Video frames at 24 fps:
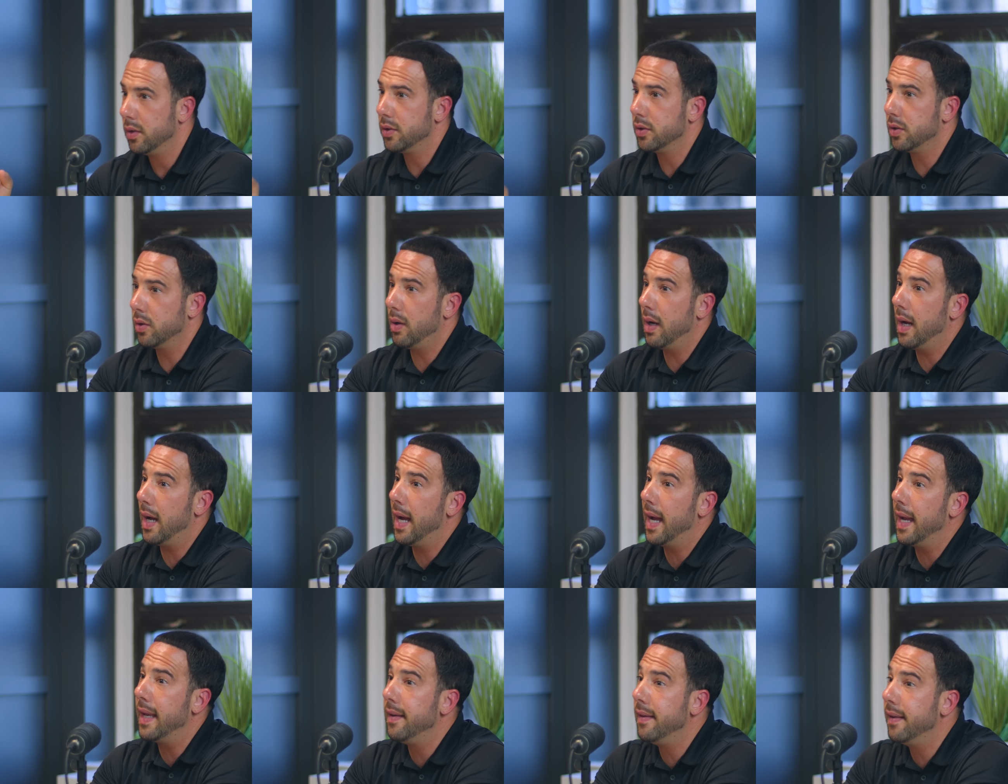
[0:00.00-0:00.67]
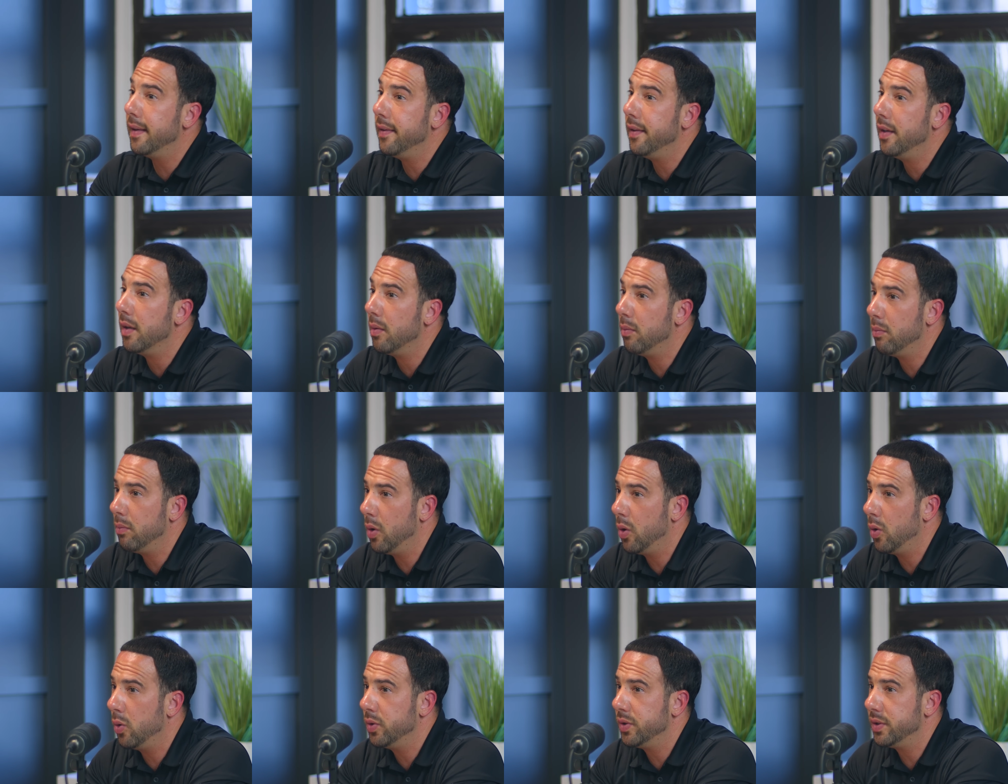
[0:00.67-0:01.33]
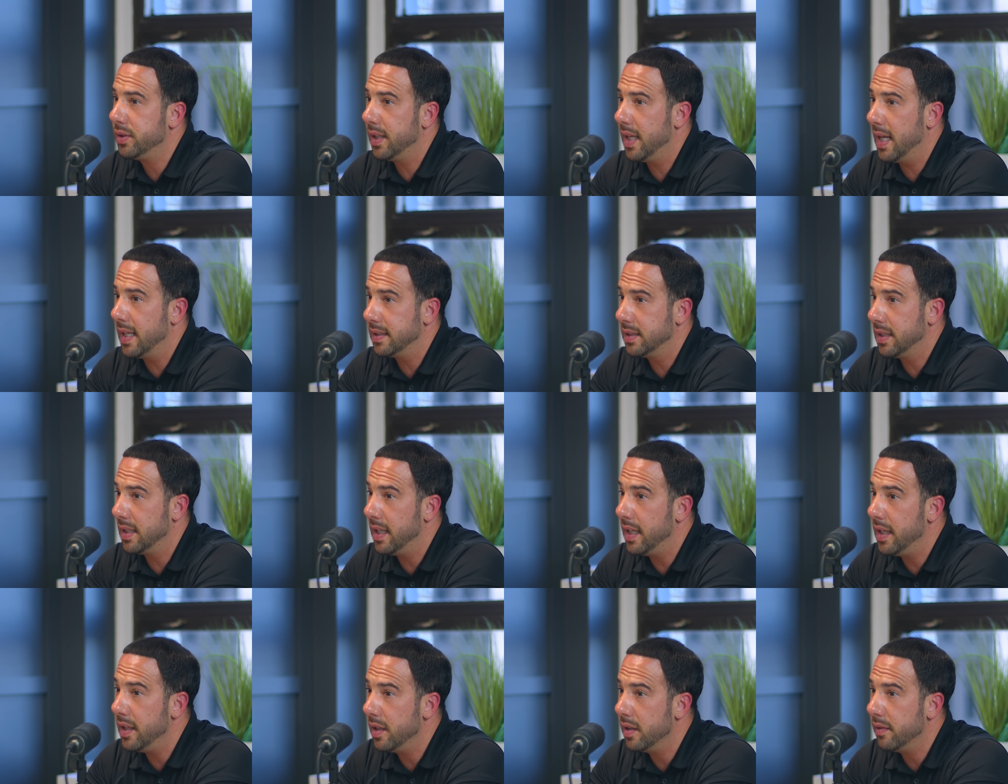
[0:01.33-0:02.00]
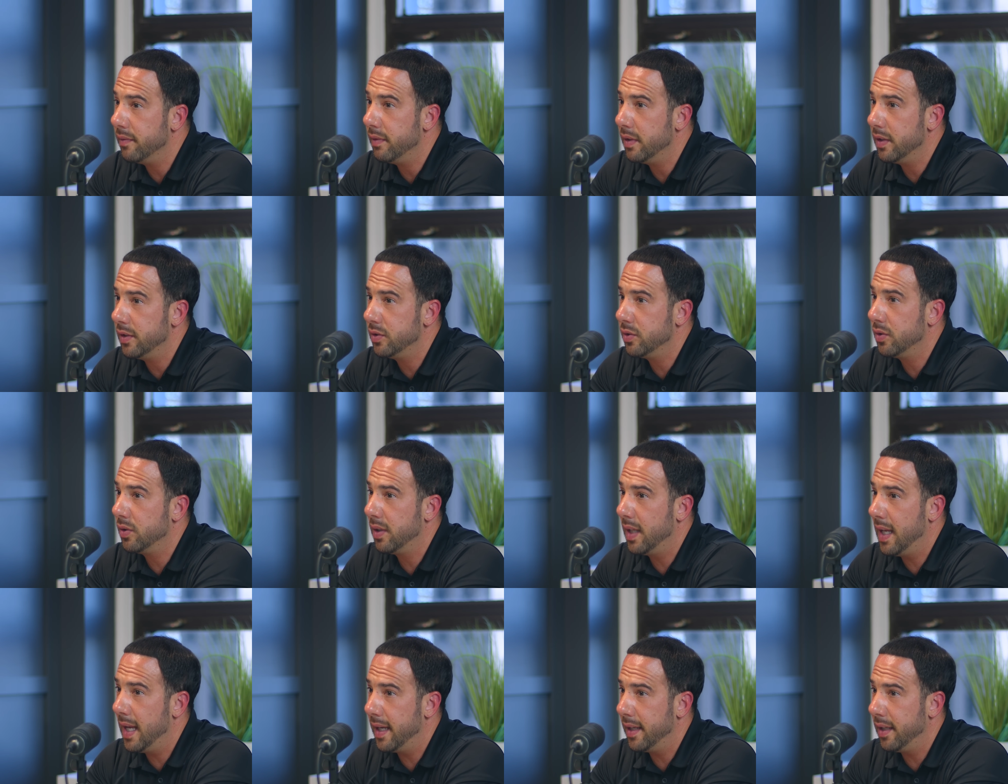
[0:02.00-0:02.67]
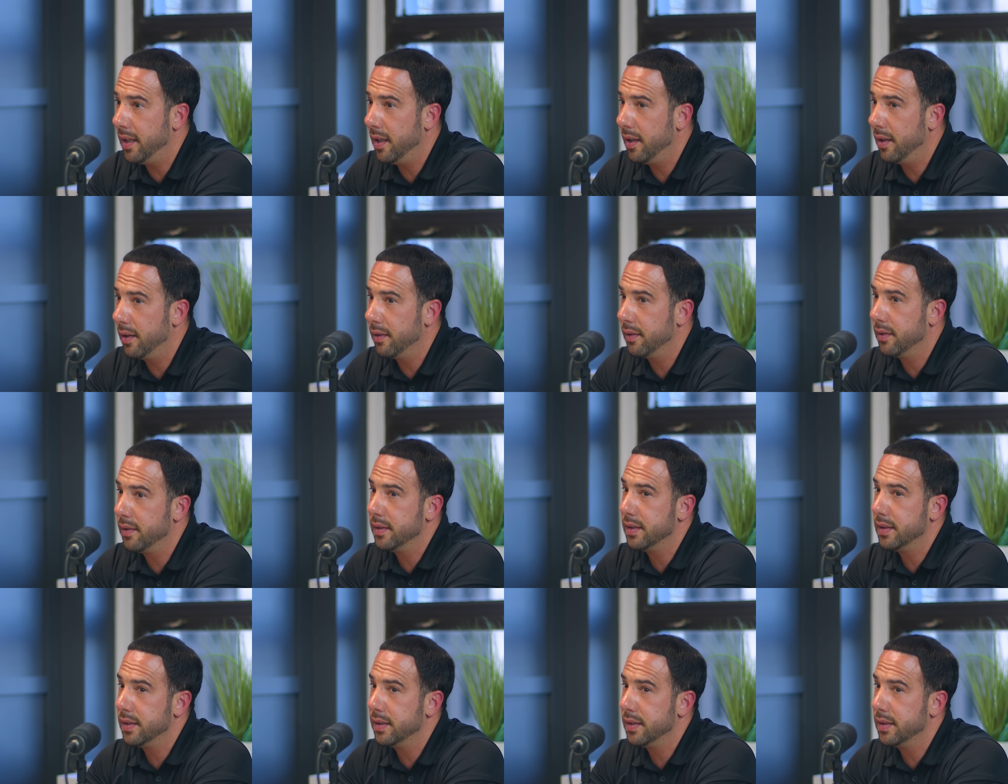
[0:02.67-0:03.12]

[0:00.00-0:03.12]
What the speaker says: So I did the most as an individual that year.